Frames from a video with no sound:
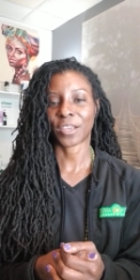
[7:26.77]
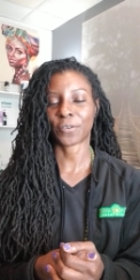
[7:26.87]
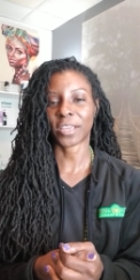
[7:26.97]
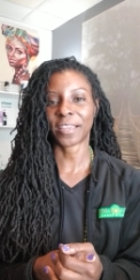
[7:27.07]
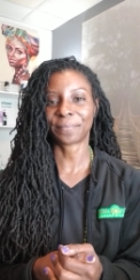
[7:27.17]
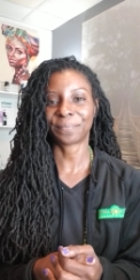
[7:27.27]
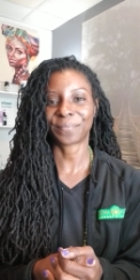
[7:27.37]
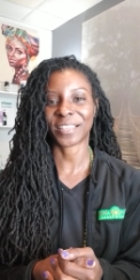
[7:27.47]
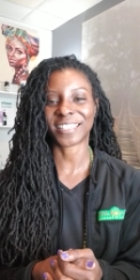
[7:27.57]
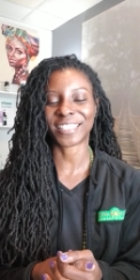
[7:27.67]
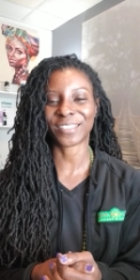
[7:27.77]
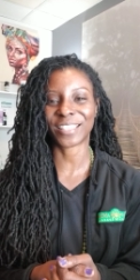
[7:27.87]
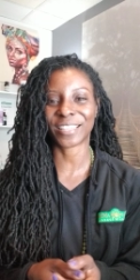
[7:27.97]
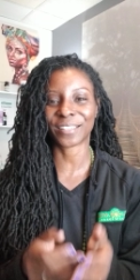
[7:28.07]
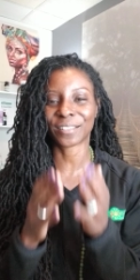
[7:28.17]
Okay? Until
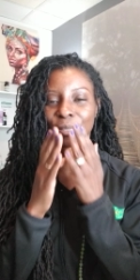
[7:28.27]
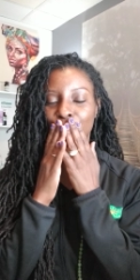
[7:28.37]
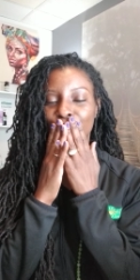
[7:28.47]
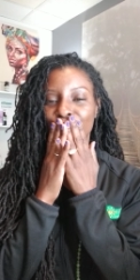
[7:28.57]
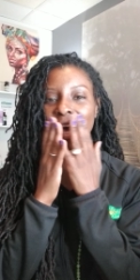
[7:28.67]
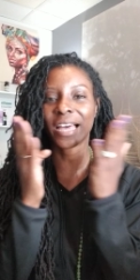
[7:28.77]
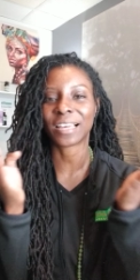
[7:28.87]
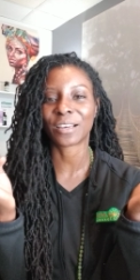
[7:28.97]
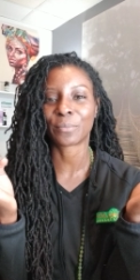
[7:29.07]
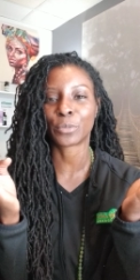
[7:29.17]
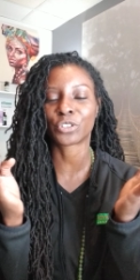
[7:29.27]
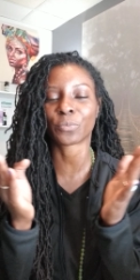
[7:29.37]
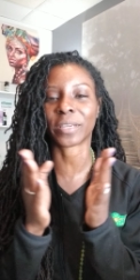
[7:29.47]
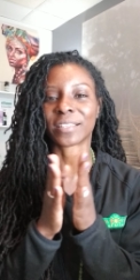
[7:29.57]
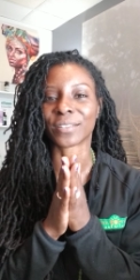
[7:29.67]
then, mwah,
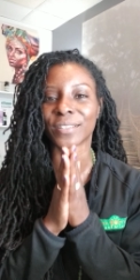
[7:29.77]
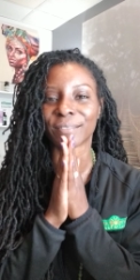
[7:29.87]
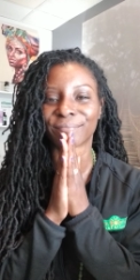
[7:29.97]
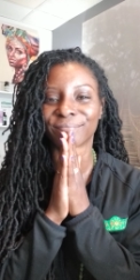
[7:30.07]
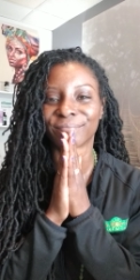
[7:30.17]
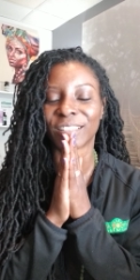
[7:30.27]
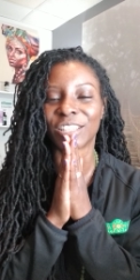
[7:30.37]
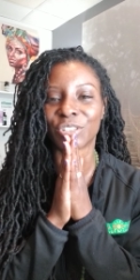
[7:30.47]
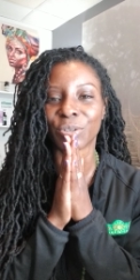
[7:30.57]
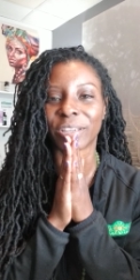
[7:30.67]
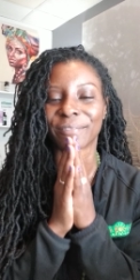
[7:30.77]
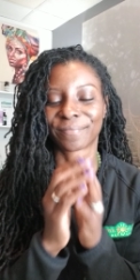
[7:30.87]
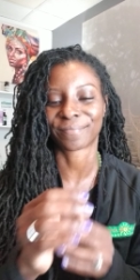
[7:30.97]
mucho besos. Enjoy.